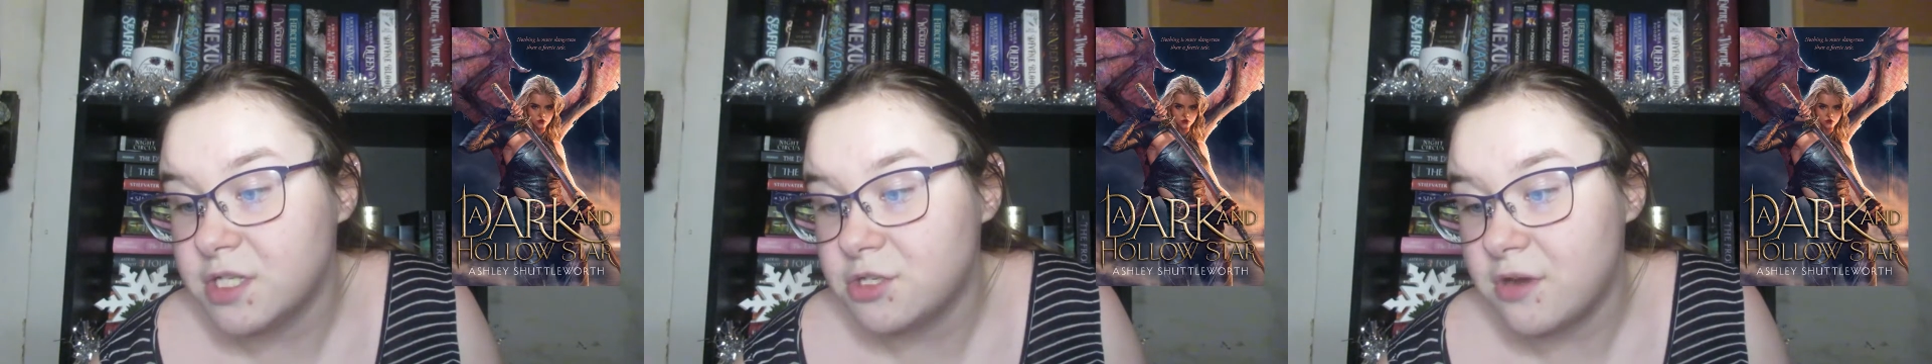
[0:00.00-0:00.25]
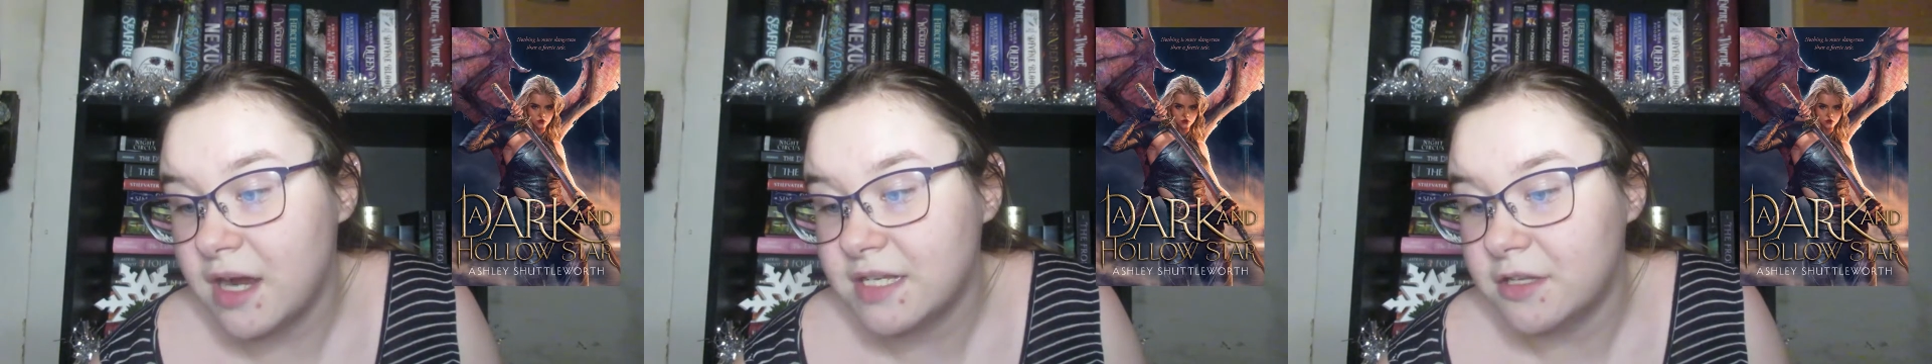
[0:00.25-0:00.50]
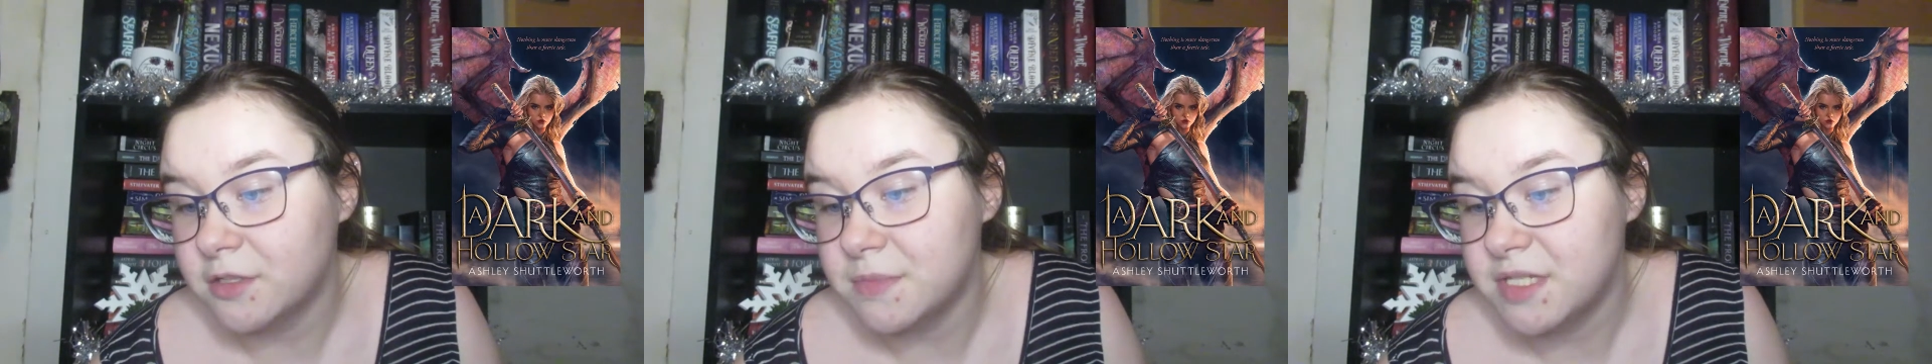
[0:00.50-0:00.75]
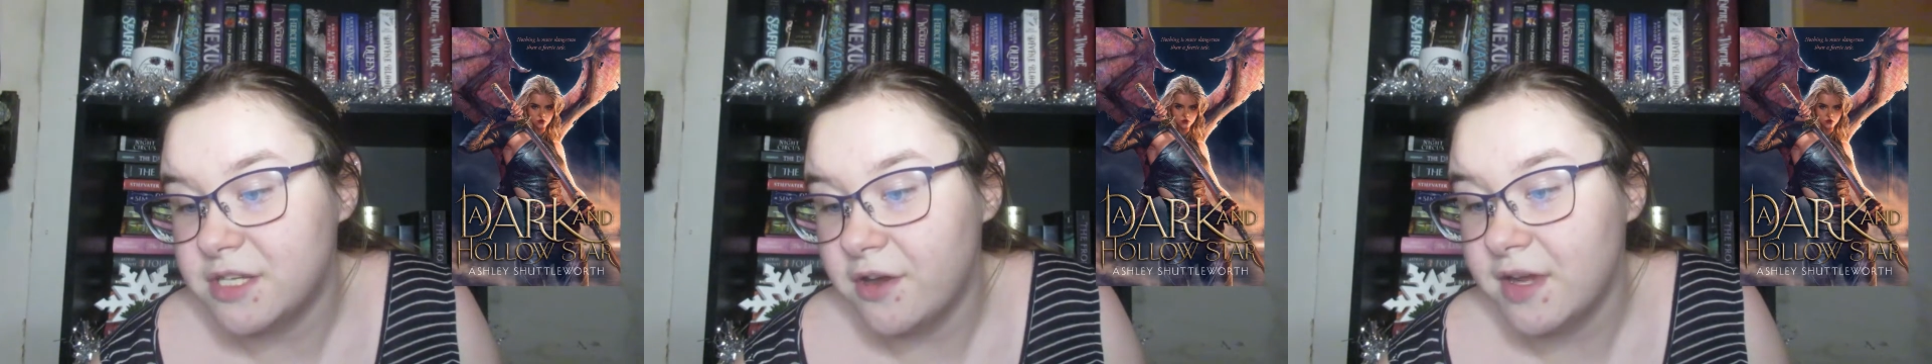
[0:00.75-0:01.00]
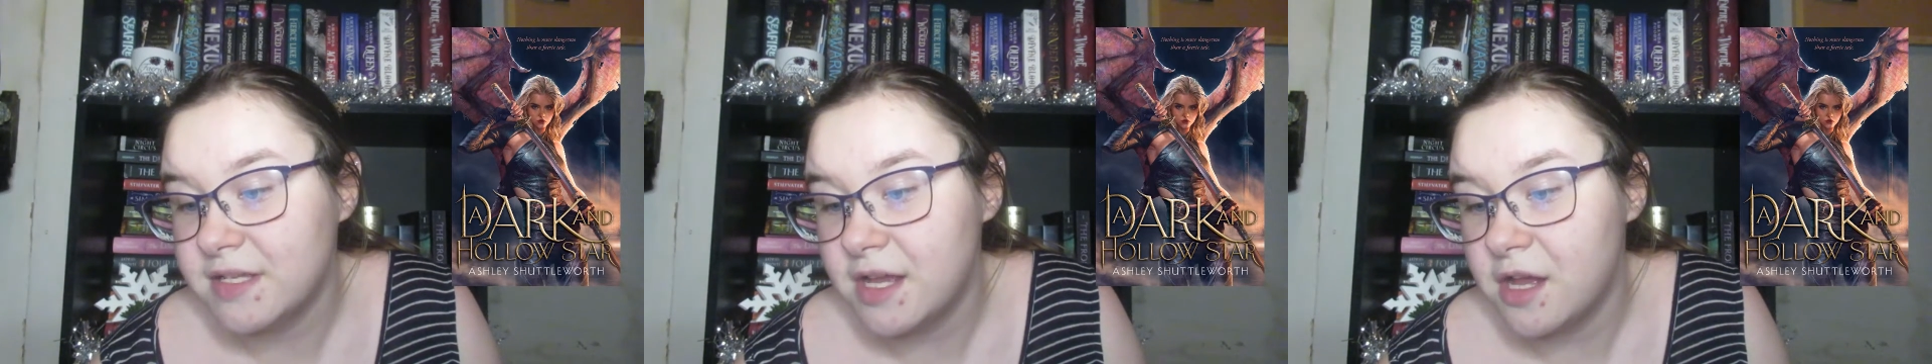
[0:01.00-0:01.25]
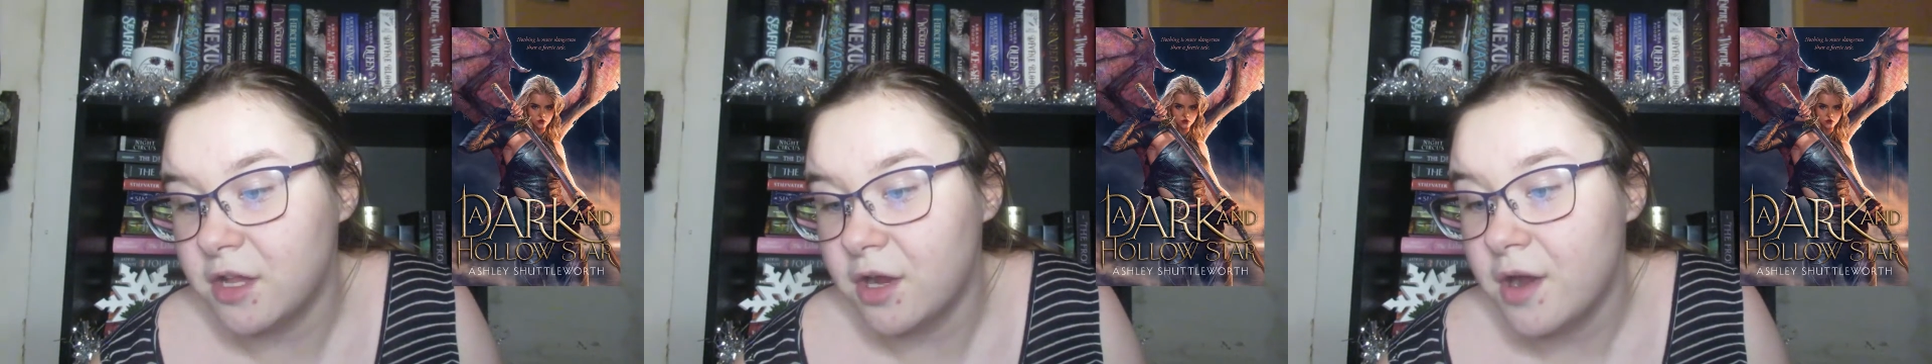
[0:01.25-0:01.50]
to track down the mysterious
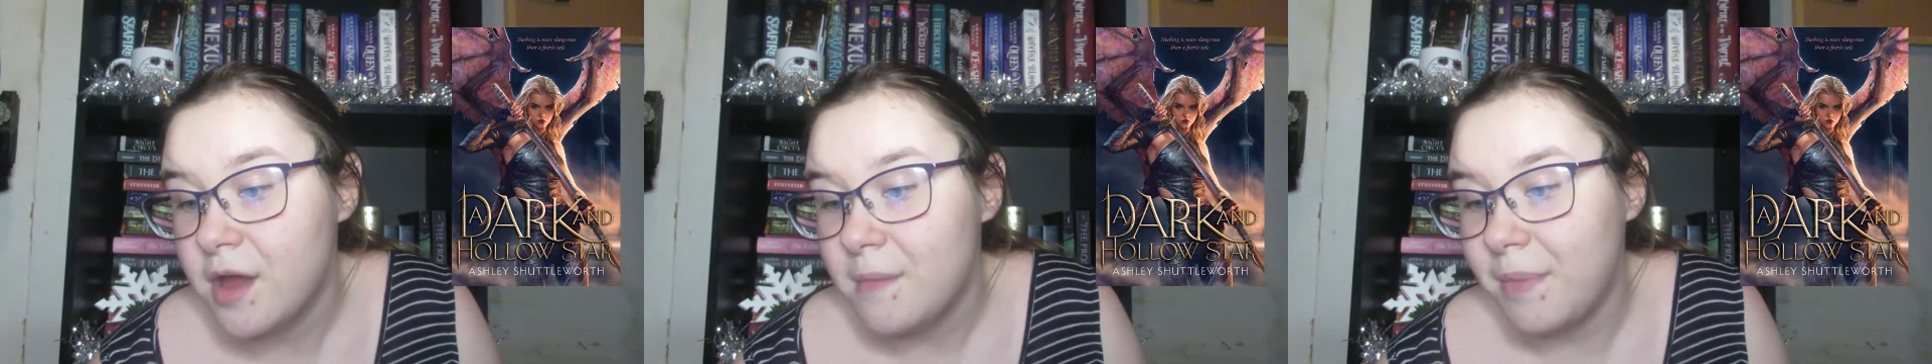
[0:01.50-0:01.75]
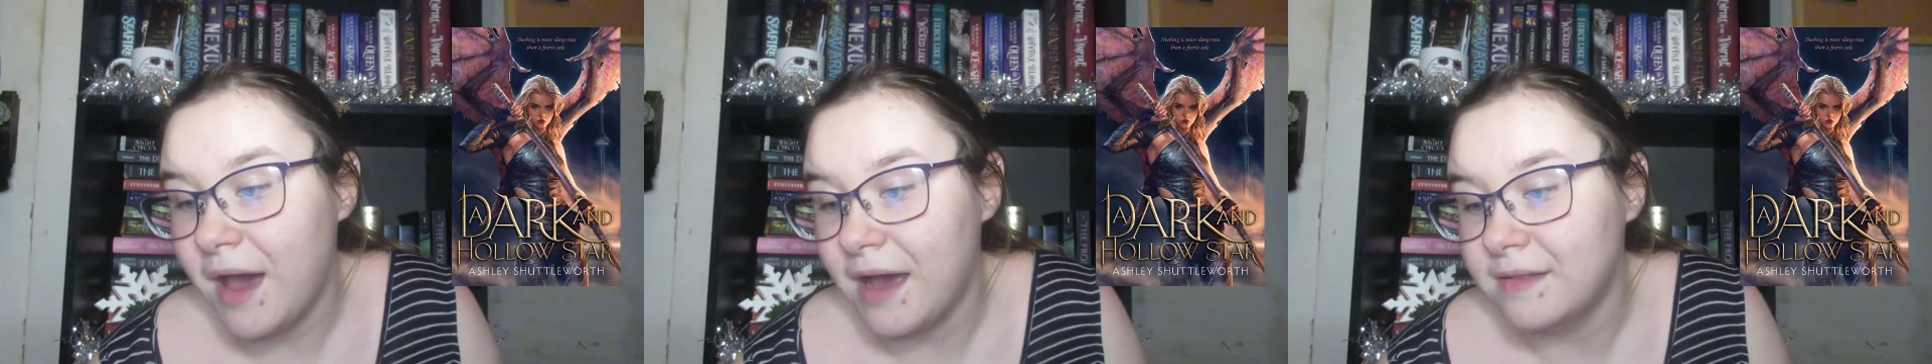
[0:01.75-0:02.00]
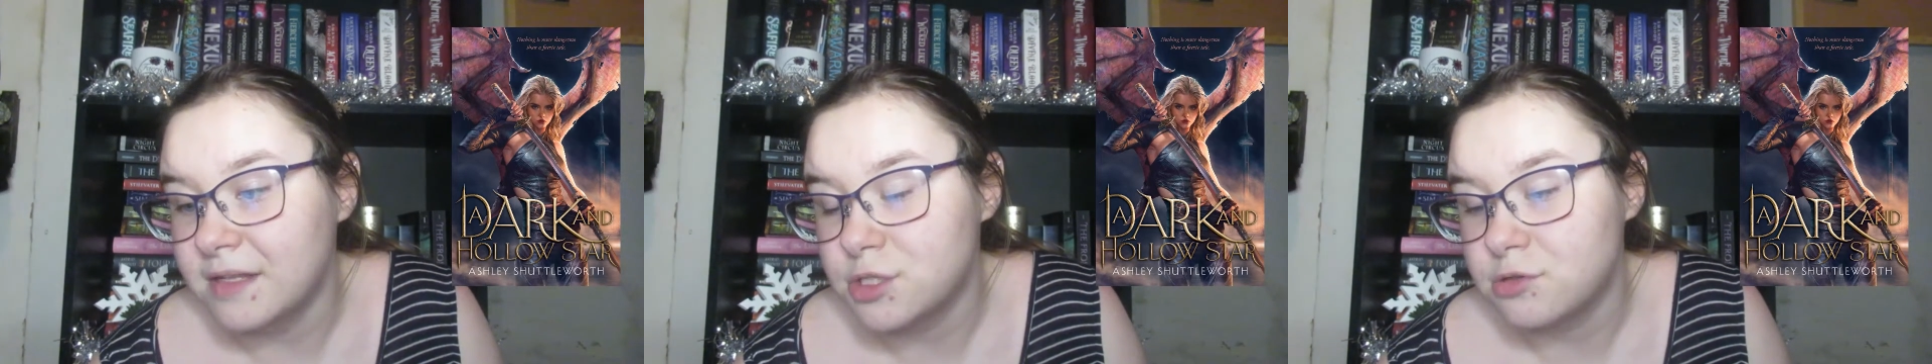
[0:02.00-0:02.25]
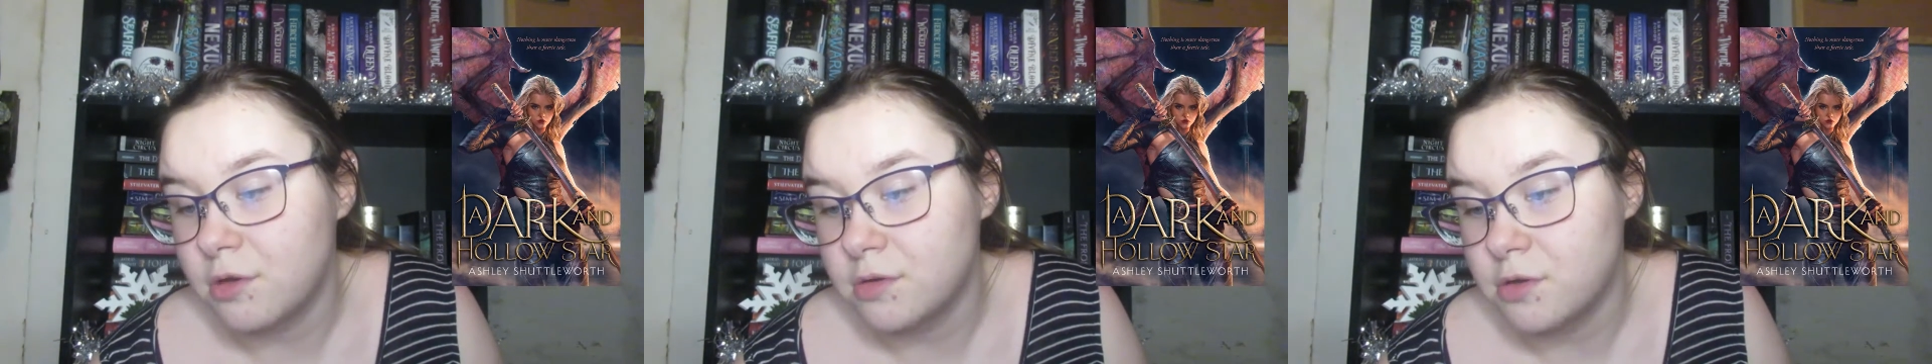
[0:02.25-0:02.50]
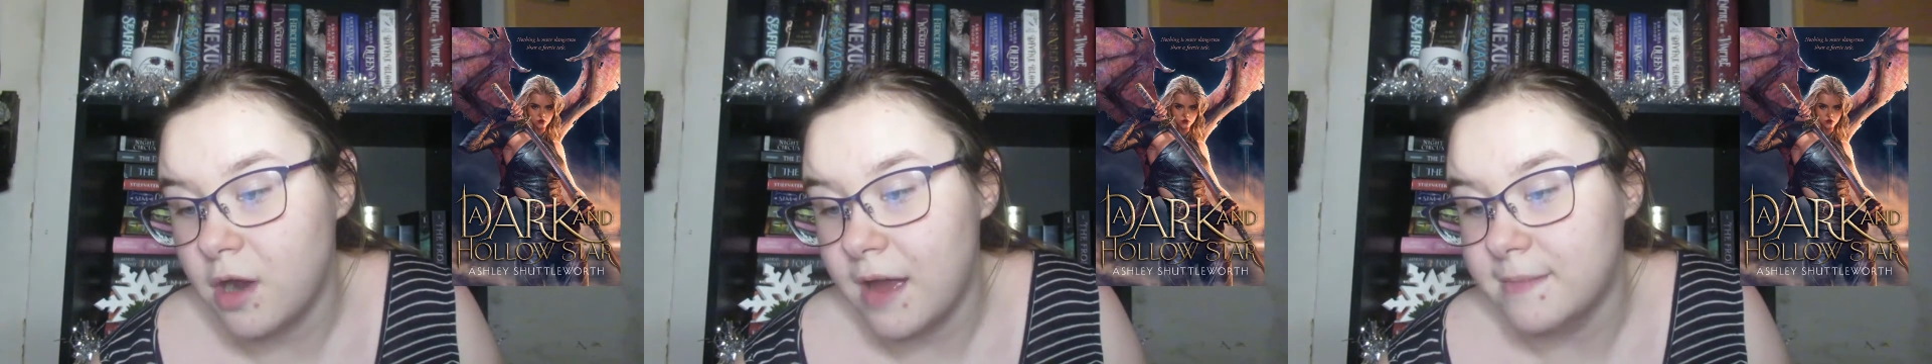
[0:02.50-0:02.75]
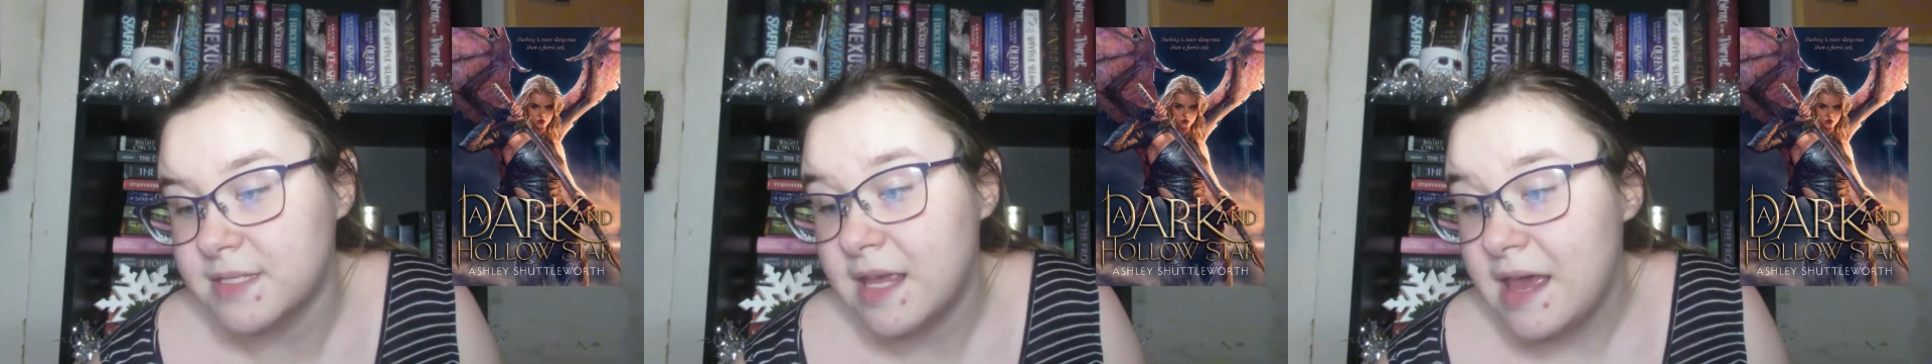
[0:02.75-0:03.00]
killer behind these
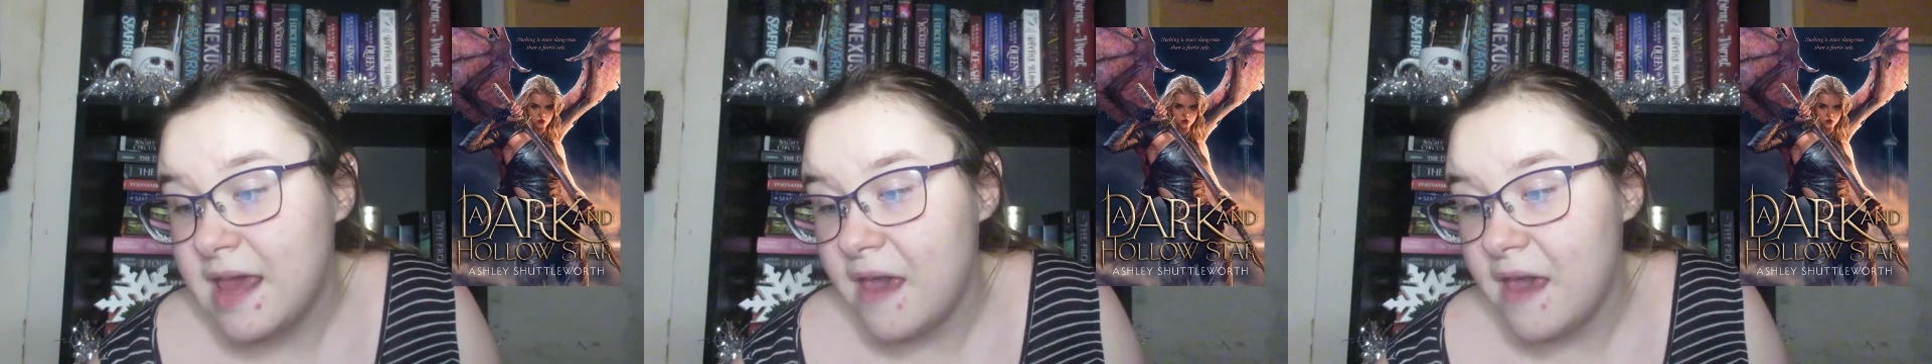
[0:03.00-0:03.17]
crimes.